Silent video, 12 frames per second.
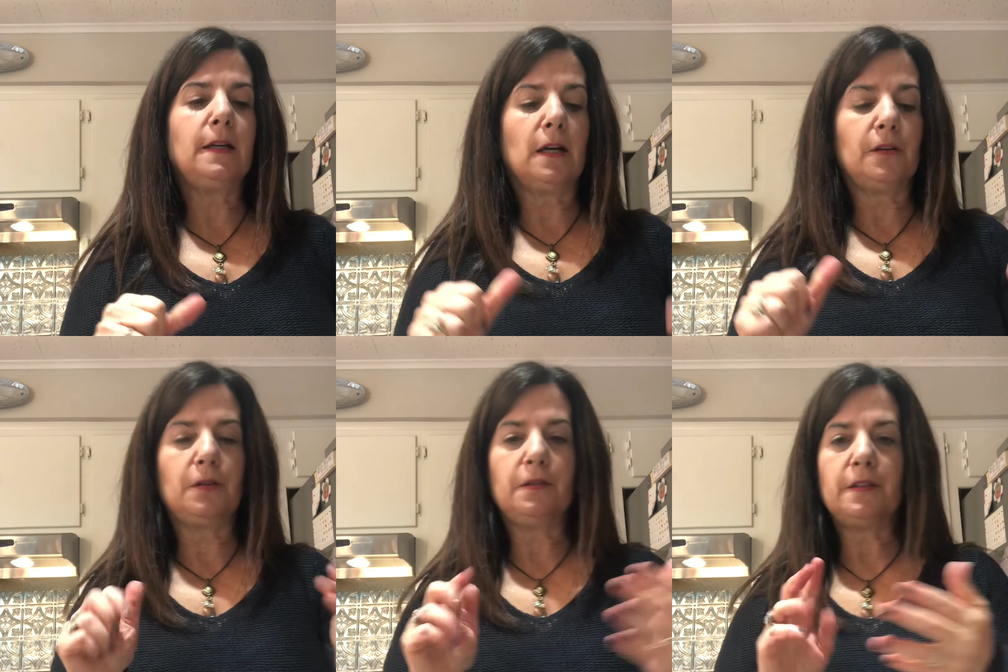I'll
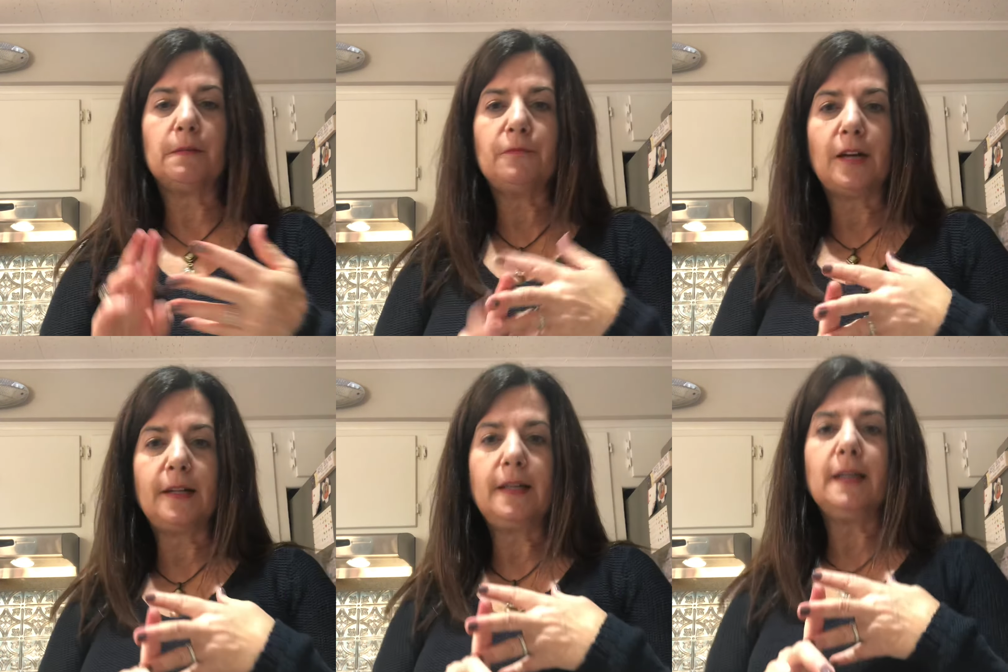use some
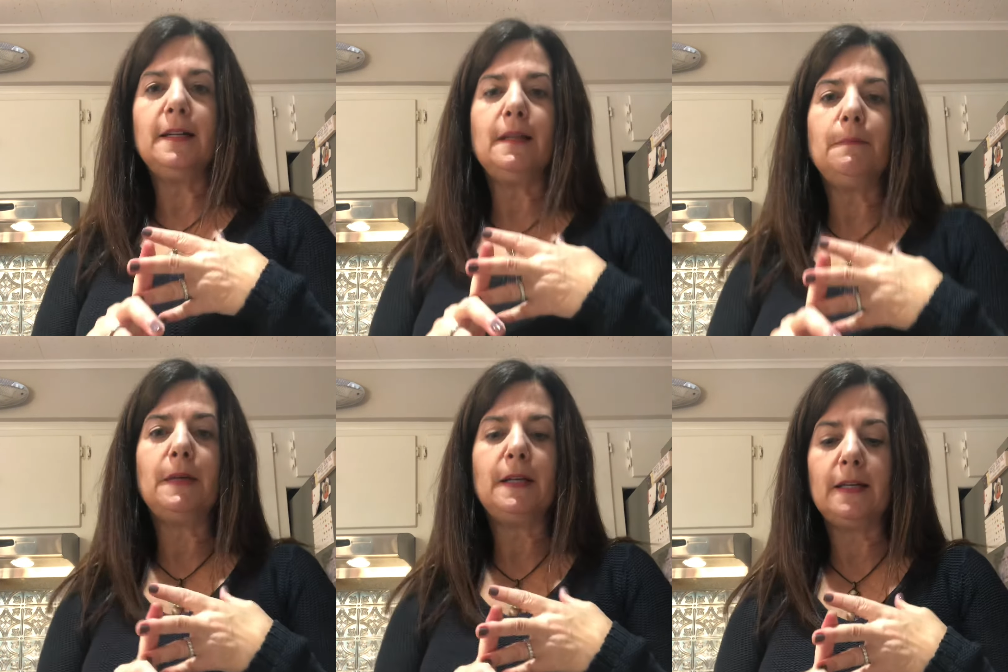red kidney
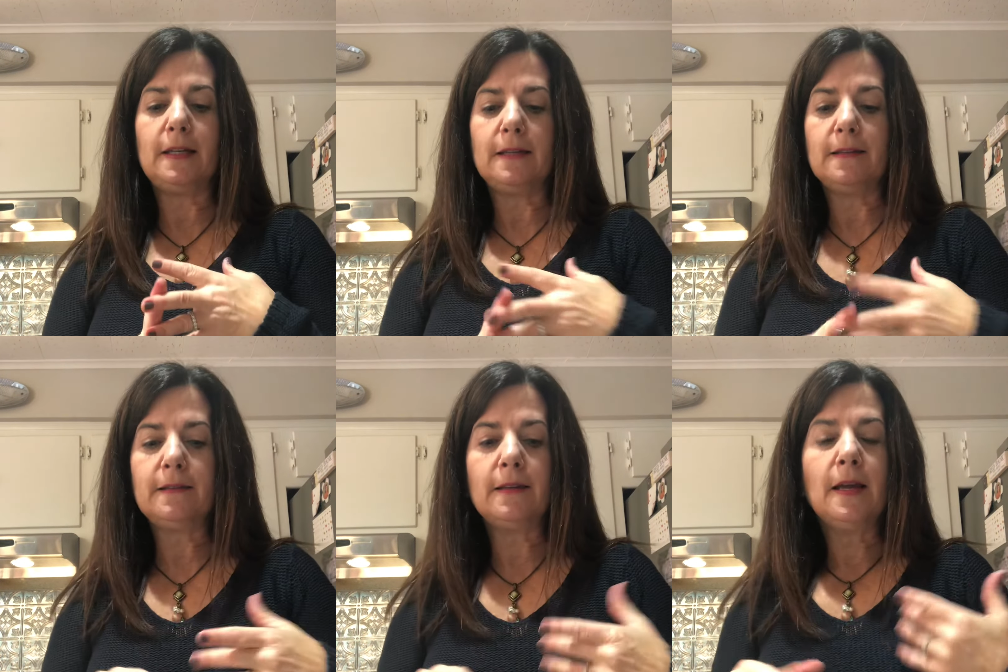
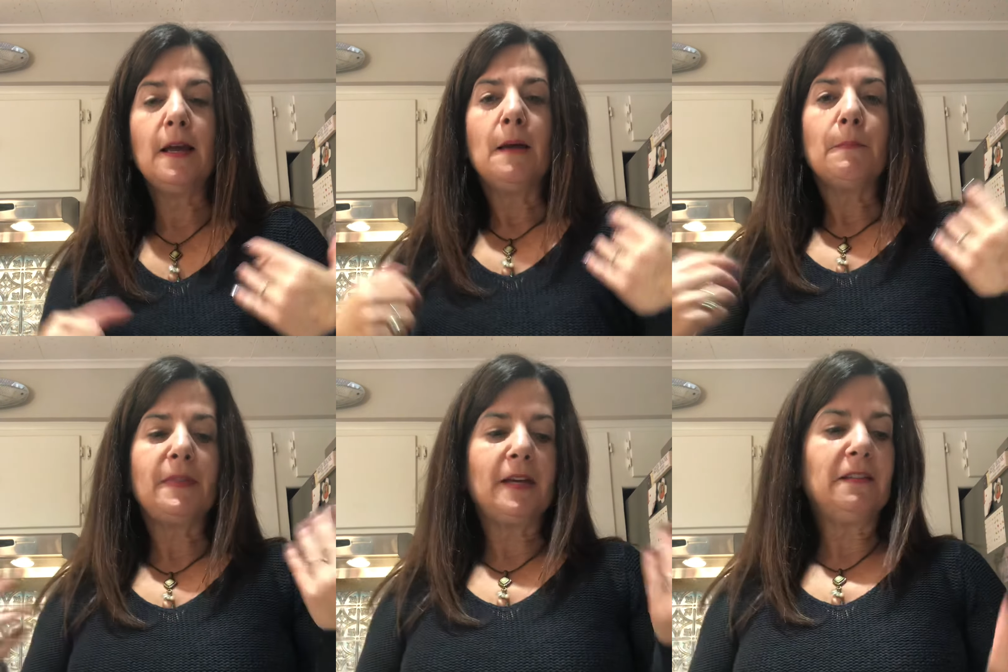beans,
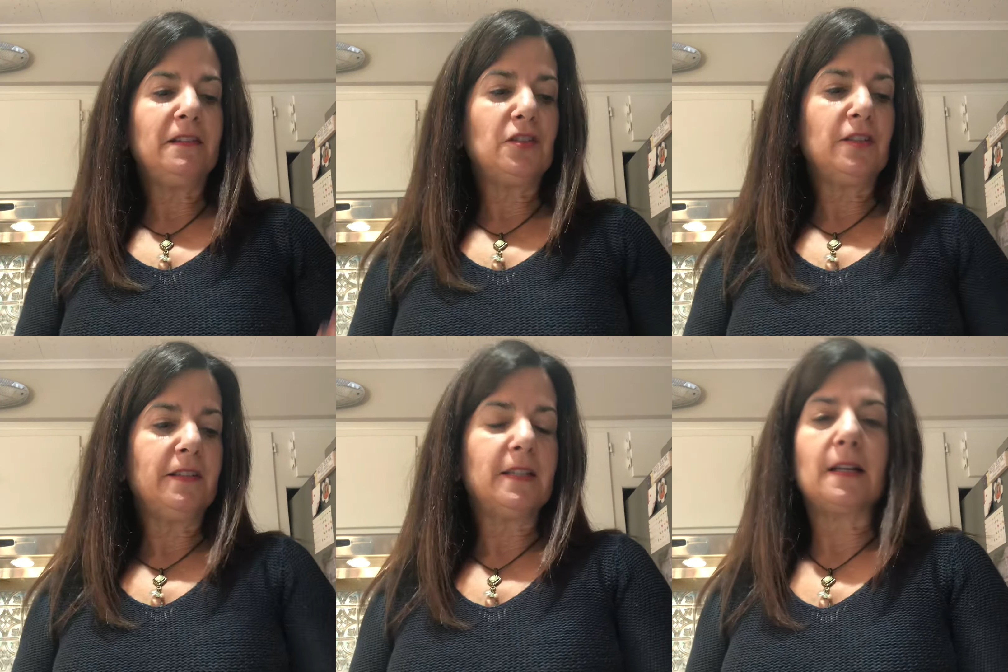but that's
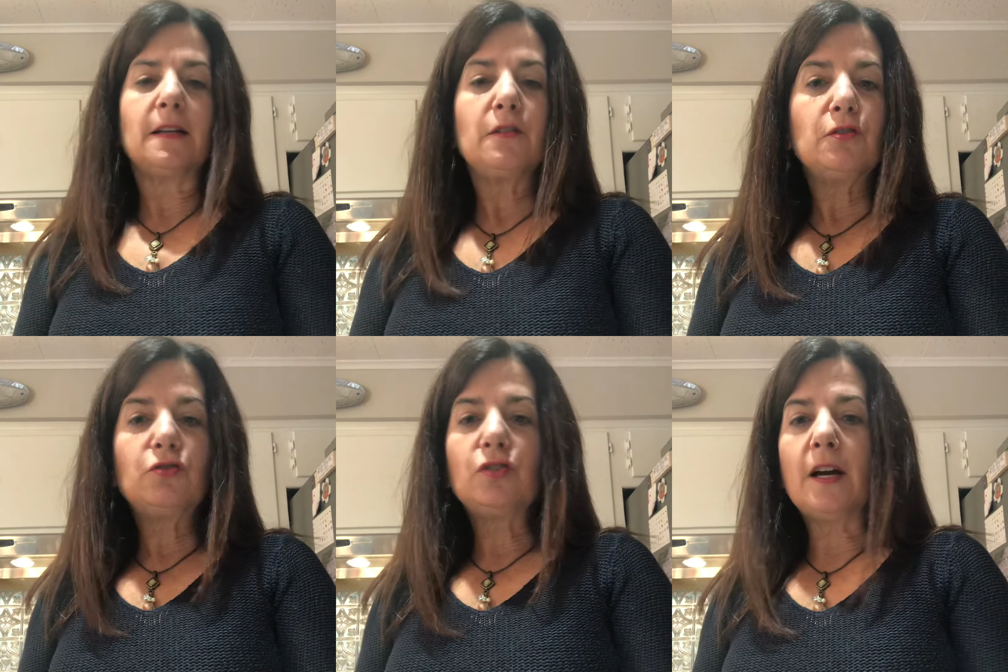just
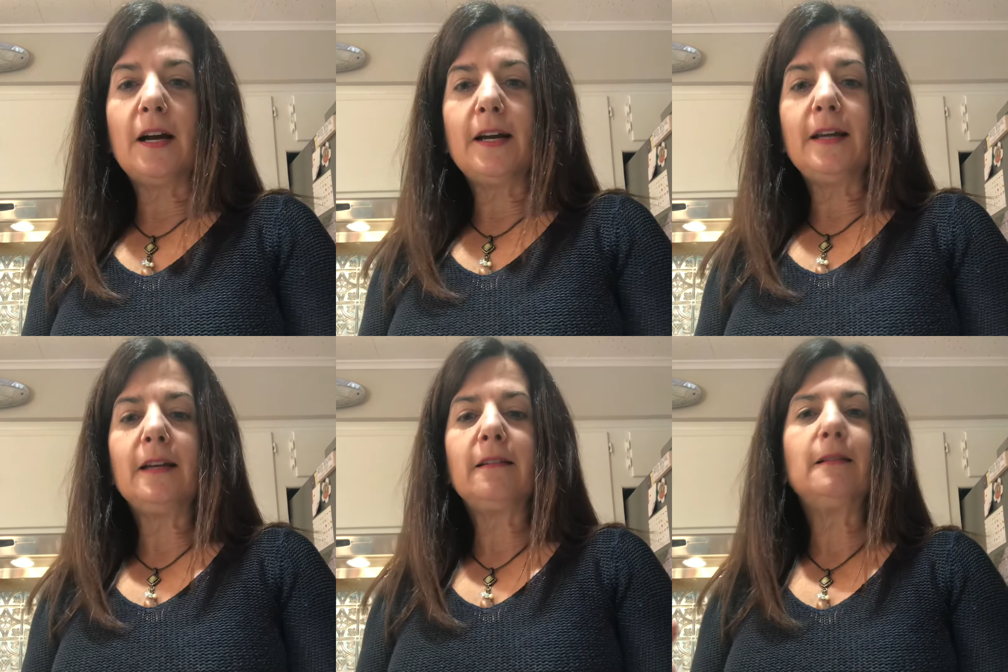it. Try,
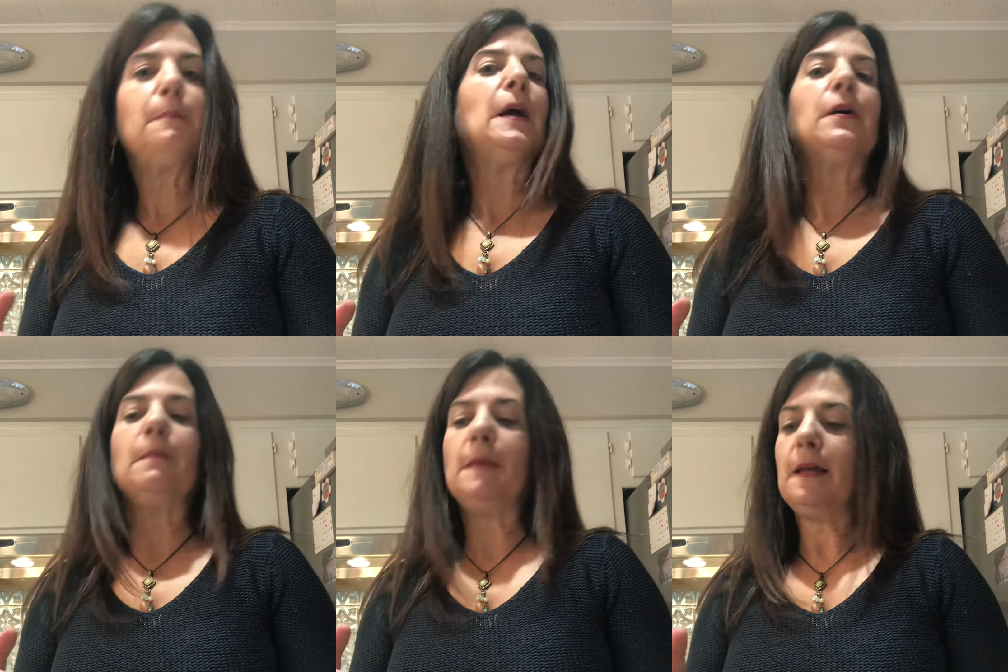
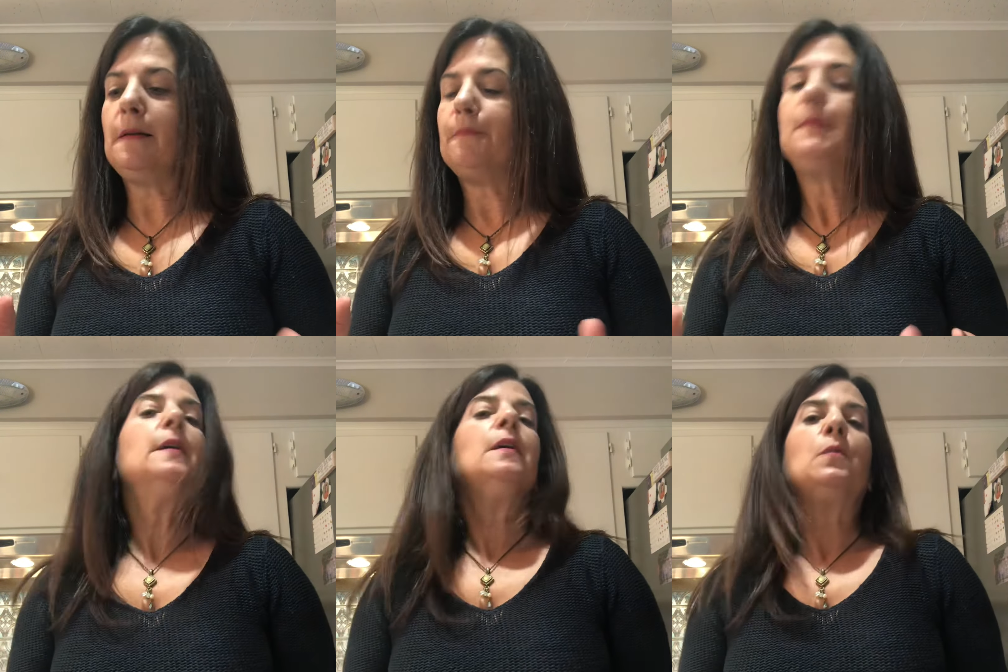experiment
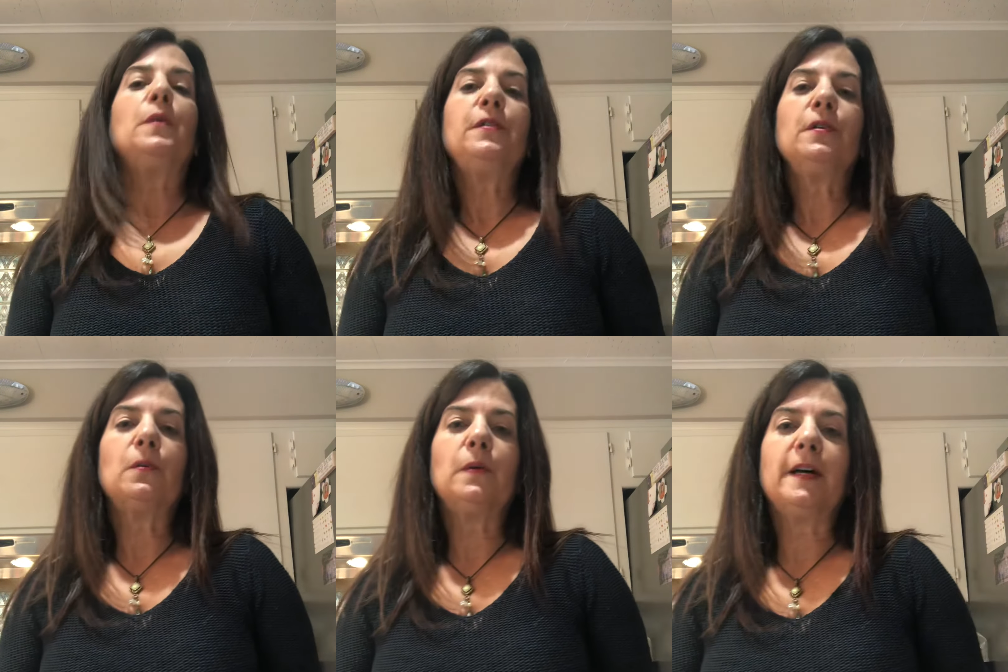with
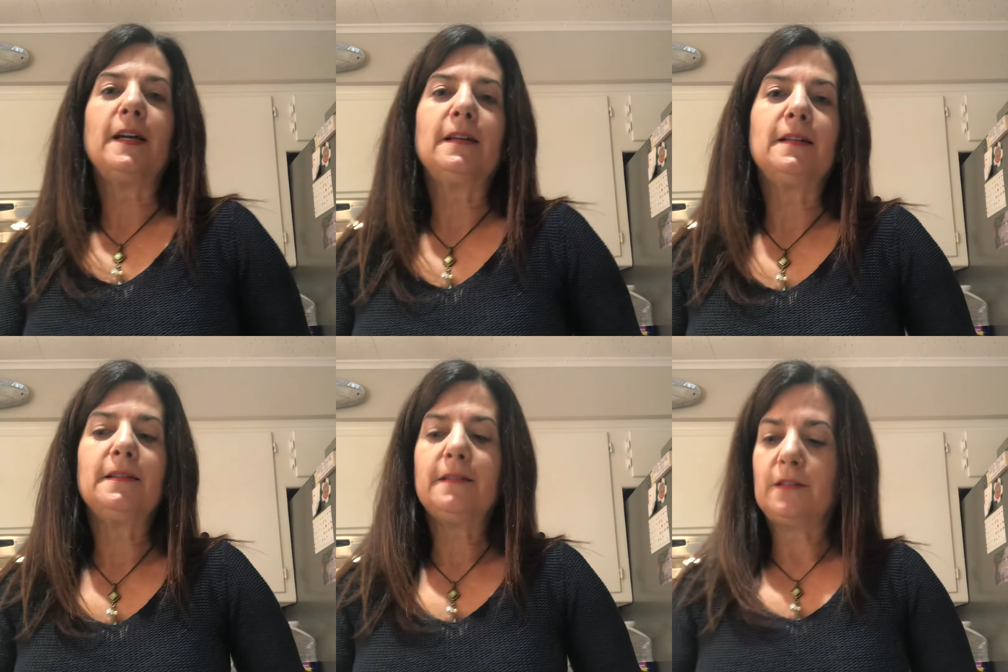your oils.